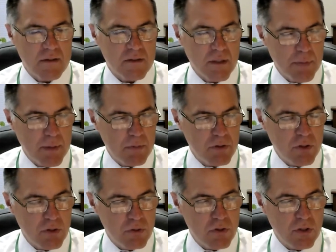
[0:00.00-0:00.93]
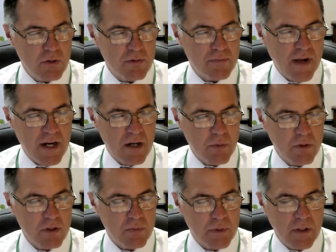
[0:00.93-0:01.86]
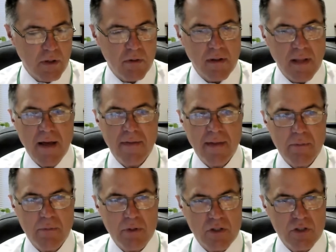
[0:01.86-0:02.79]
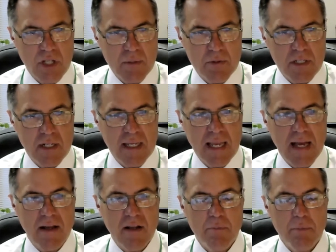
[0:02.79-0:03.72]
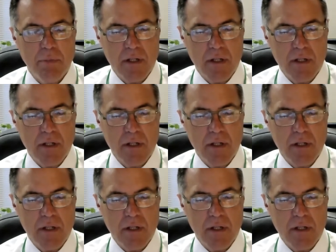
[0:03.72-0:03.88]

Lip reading: Some people choose to use fireworks. We don't allow that within James City County,